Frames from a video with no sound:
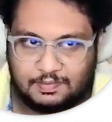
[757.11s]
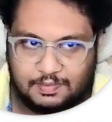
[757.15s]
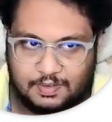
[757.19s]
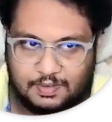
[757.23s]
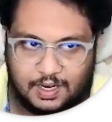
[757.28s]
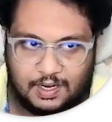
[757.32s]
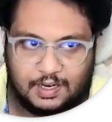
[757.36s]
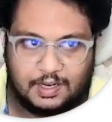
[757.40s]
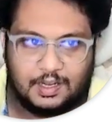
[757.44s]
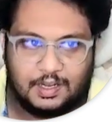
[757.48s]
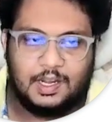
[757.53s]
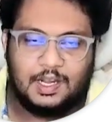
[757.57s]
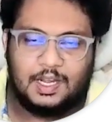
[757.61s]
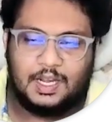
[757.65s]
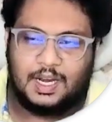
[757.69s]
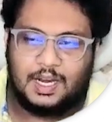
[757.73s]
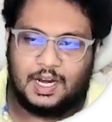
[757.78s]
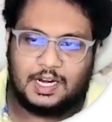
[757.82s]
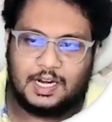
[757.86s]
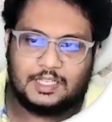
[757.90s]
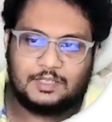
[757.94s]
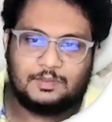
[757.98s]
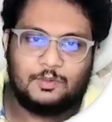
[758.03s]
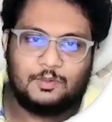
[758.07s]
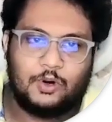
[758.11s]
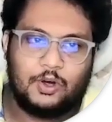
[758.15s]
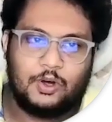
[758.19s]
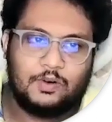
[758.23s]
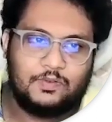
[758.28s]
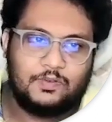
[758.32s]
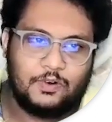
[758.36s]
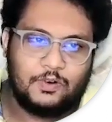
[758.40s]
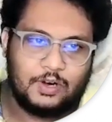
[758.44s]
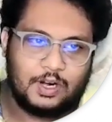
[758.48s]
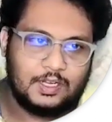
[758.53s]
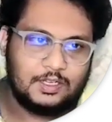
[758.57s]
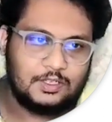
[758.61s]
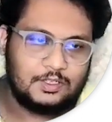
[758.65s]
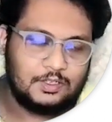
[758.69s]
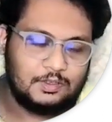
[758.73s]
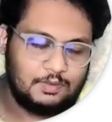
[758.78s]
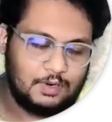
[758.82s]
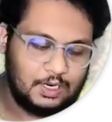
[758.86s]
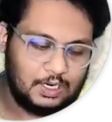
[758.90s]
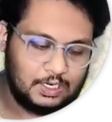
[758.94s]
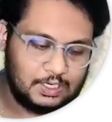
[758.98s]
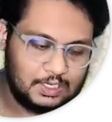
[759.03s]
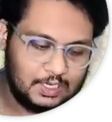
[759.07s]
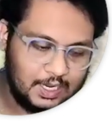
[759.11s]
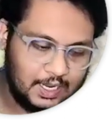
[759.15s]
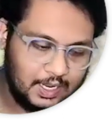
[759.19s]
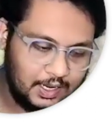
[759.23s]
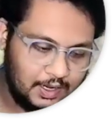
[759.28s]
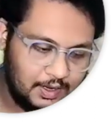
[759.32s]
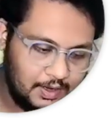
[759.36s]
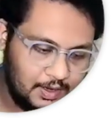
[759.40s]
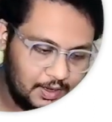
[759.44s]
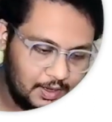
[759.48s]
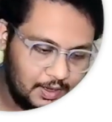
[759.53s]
right? It is more focused towards like